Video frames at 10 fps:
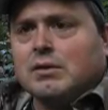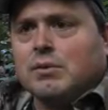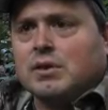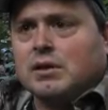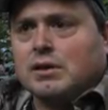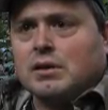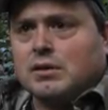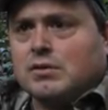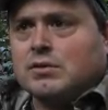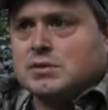What they're going to
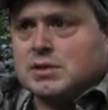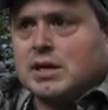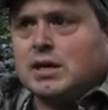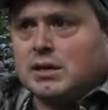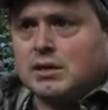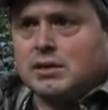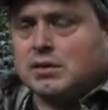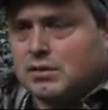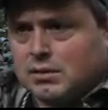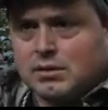do is take
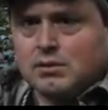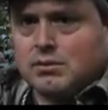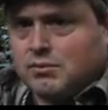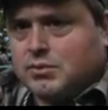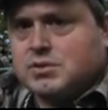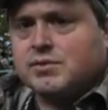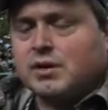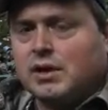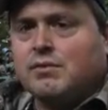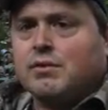roots of
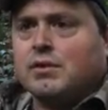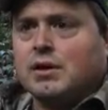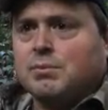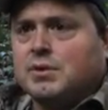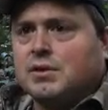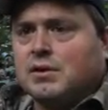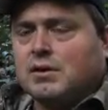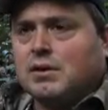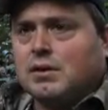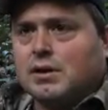cover up to the
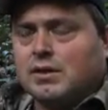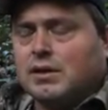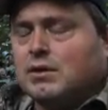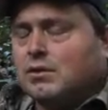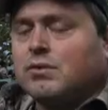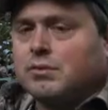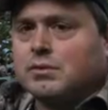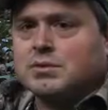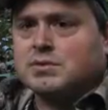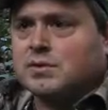call, and they know the
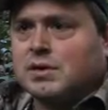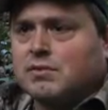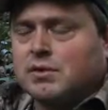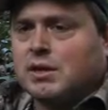roots of cover.